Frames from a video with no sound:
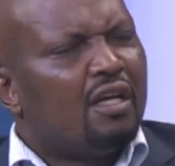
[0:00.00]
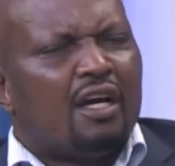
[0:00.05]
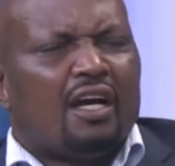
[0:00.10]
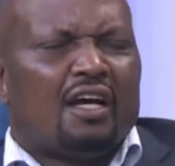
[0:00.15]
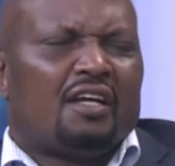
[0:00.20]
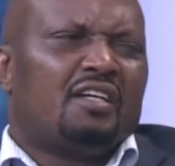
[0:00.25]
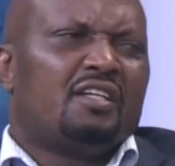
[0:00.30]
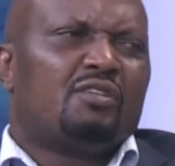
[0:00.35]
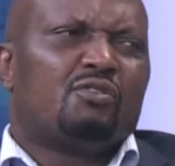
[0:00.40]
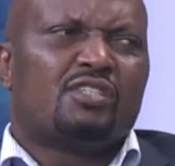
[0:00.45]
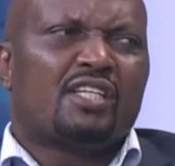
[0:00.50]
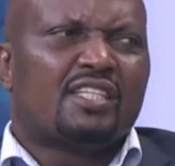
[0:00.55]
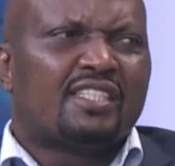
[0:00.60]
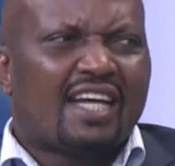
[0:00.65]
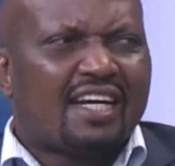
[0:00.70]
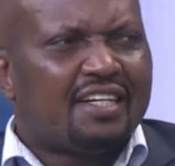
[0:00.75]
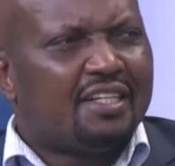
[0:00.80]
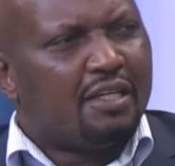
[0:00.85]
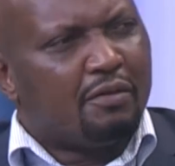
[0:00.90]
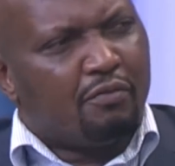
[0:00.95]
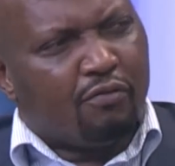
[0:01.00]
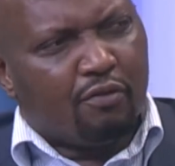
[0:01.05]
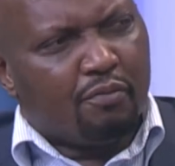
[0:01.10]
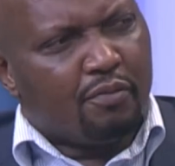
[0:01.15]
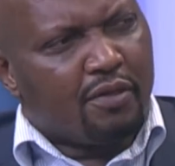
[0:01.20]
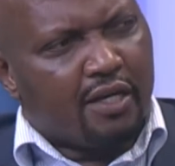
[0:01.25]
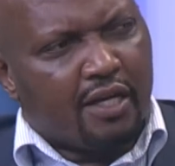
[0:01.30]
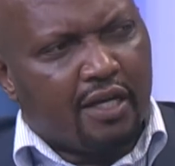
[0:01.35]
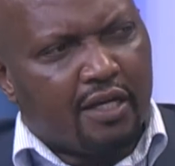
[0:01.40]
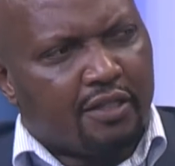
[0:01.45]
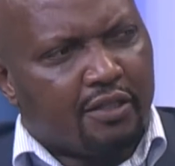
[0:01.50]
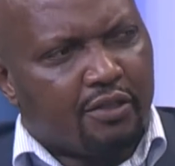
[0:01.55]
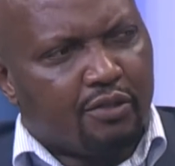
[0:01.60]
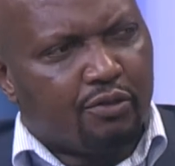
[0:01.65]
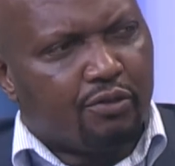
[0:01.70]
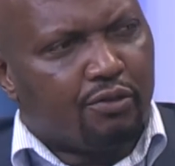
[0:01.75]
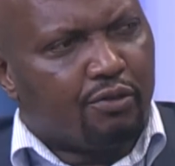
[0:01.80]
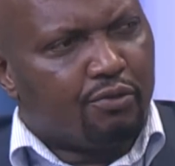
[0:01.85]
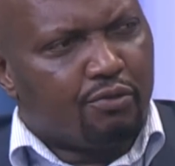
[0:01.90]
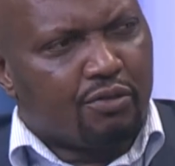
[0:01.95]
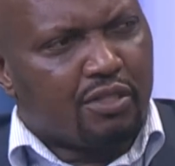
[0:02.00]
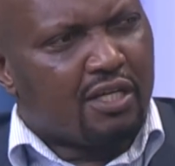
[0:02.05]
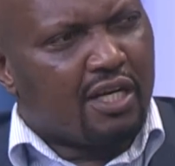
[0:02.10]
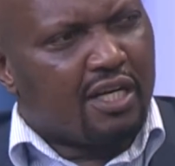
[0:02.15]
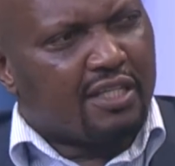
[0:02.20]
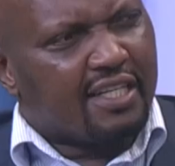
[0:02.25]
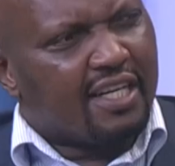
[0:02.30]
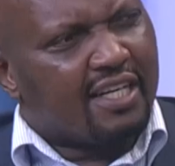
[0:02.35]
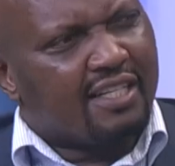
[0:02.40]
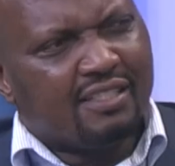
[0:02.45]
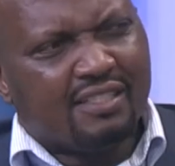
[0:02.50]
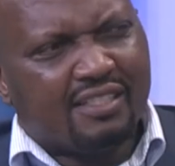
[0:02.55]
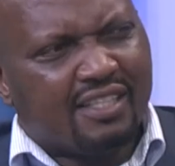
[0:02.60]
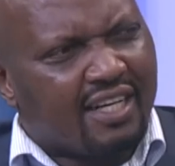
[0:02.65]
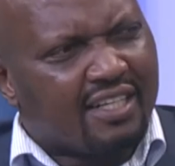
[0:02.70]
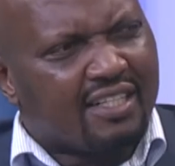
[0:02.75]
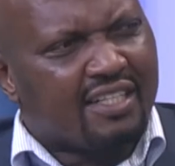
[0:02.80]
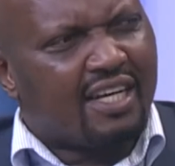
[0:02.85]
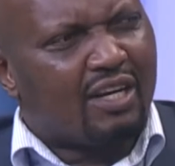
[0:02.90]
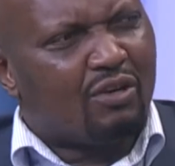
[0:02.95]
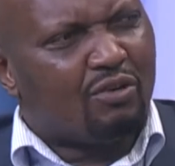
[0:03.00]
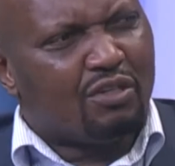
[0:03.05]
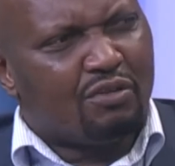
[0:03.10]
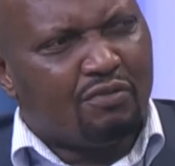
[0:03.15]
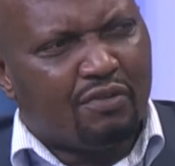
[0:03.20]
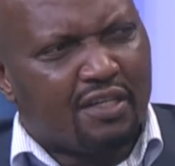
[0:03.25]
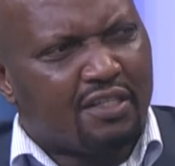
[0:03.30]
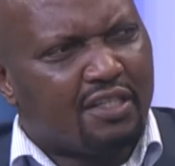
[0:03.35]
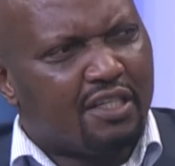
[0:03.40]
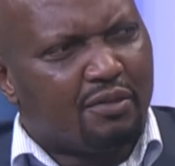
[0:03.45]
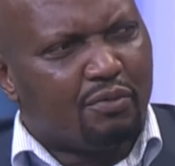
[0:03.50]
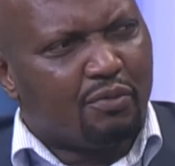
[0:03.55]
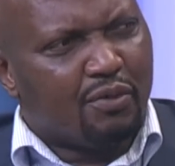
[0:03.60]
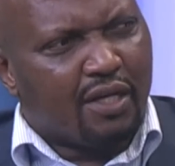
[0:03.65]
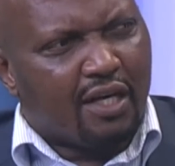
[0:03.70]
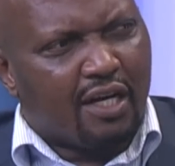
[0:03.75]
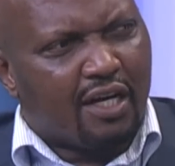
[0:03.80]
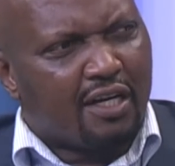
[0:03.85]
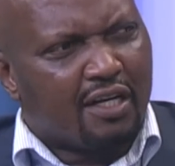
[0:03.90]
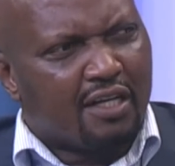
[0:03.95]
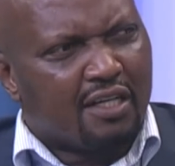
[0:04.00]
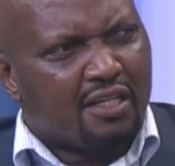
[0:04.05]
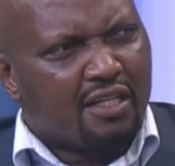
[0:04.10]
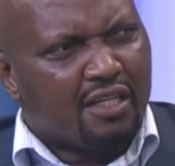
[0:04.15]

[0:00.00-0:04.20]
And it was a sad day for me, and looking at exactly how divided we are.